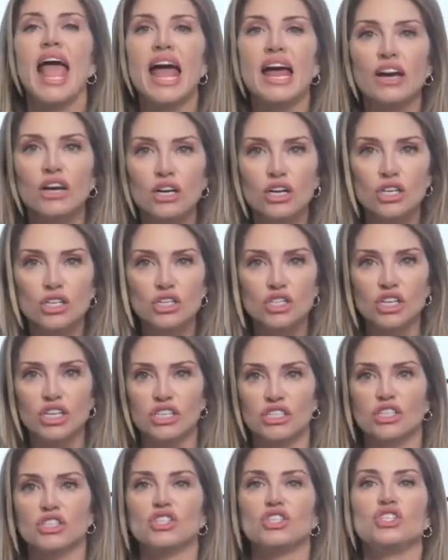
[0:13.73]

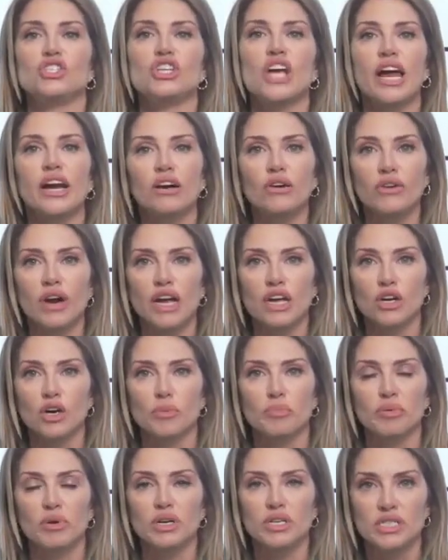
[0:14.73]
energy to generate
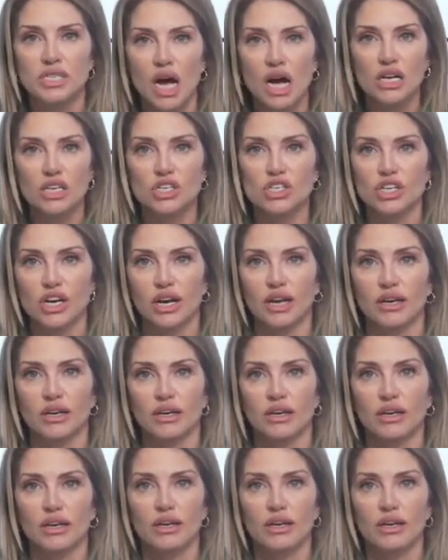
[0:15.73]
your production.